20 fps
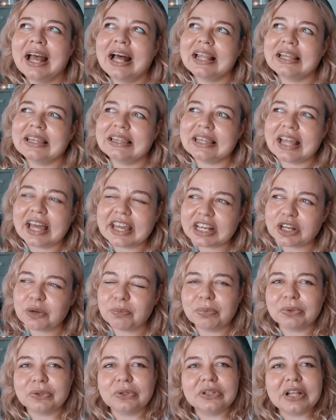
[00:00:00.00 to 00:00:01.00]

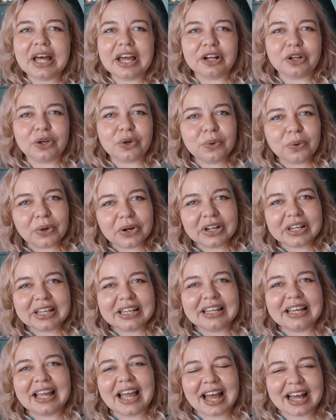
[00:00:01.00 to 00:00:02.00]
likable and
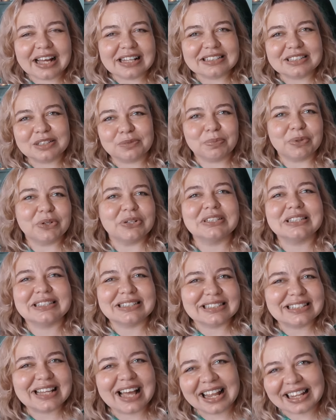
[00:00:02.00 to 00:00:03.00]
quirky as the person
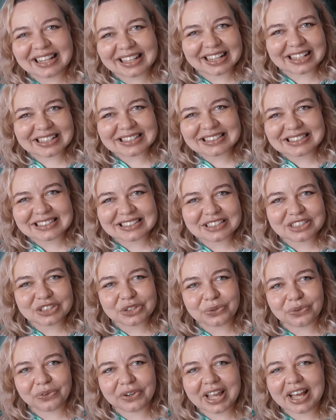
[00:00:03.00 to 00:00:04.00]
telling us the
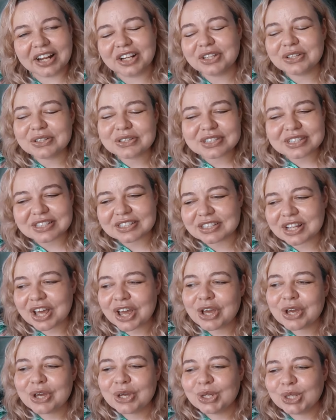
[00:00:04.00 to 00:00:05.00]
story, and uses
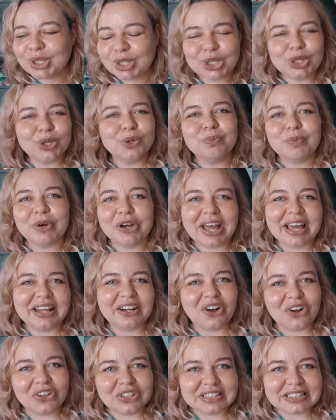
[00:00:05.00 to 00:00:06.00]
humor and
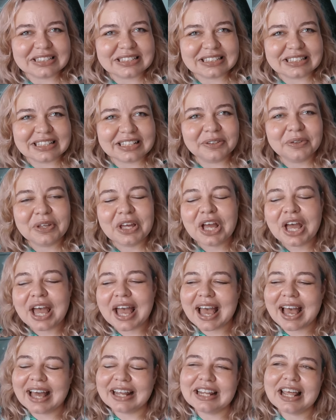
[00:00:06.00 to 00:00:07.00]
honesty,
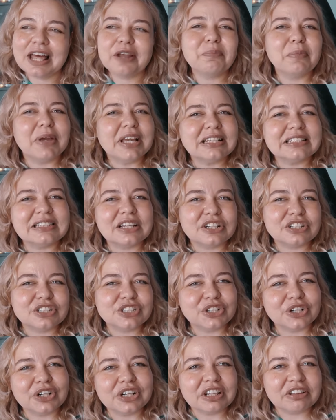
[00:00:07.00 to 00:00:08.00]
and that makes her
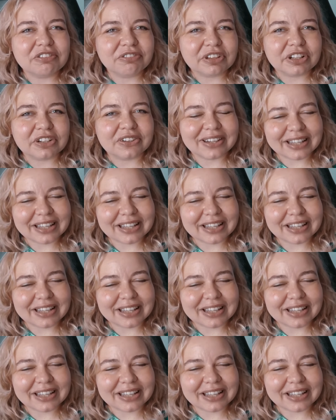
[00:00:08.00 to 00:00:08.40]
journey feel